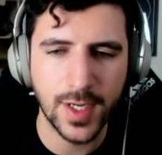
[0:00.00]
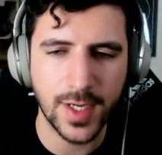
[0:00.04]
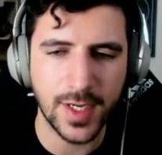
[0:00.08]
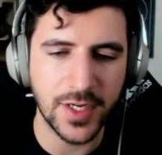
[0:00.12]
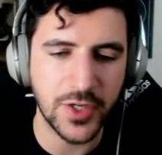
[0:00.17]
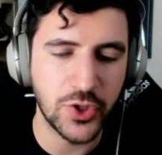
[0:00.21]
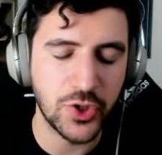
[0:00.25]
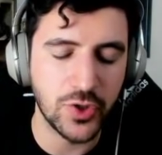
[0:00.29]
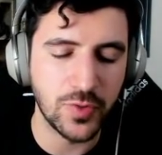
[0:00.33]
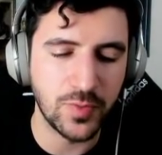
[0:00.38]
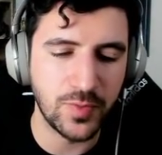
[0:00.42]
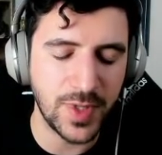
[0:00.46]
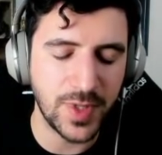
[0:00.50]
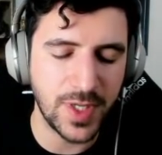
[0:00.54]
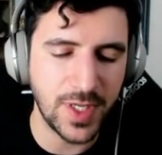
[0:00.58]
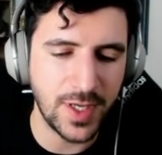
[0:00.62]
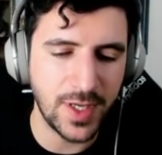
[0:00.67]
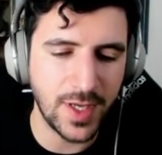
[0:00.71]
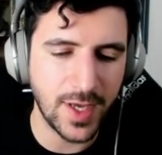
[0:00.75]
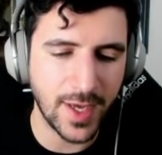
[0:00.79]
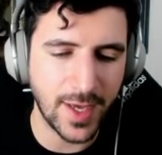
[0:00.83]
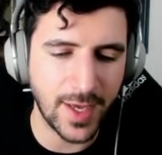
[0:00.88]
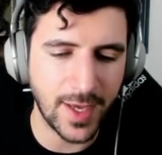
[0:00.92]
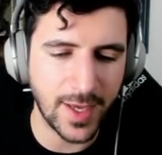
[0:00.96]
It should
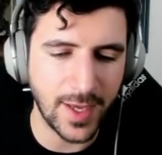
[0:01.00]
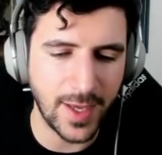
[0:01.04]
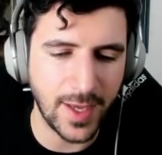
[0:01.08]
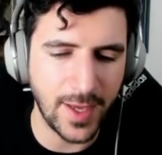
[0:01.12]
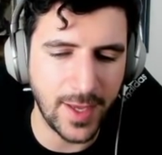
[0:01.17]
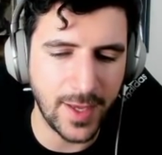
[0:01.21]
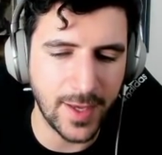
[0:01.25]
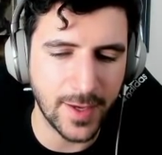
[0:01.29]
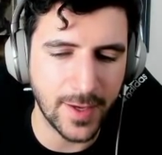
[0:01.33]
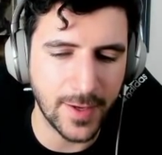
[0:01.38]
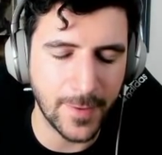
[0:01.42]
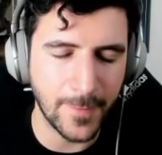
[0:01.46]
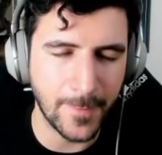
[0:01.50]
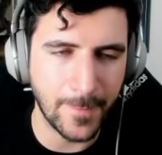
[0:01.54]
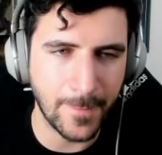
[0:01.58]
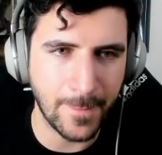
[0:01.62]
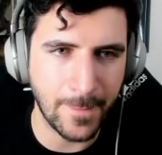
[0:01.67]
be a.